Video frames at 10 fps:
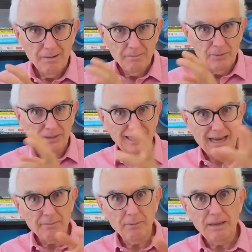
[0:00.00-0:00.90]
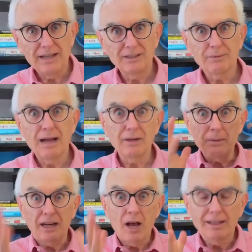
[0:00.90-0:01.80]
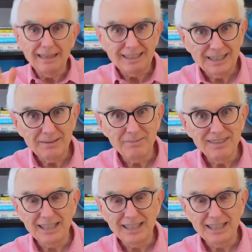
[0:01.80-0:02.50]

But when the camera panned around, I went, "That's him."